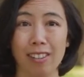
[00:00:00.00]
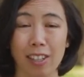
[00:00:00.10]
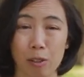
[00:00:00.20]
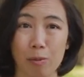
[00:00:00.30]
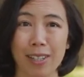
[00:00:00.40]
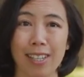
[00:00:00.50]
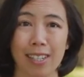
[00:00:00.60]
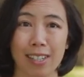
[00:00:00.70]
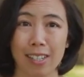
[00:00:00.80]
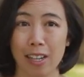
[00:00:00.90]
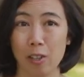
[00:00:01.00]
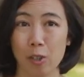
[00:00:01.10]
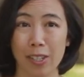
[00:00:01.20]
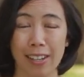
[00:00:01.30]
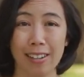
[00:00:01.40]
like, it really does tighten
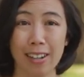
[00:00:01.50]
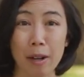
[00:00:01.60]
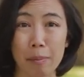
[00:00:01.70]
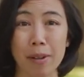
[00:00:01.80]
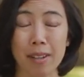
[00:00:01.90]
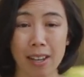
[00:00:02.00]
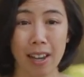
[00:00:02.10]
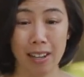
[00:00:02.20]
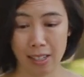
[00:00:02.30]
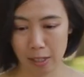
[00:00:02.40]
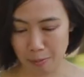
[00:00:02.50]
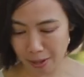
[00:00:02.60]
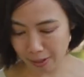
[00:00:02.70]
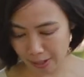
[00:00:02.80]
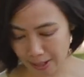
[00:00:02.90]
your skin up, and it
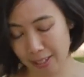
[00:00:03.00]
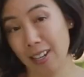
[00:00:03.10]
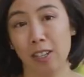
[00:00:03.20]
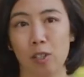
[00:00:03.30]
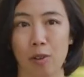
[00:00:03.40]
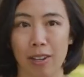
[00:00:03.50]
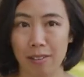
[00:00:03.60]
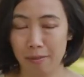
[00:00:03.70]
smells and tastes great.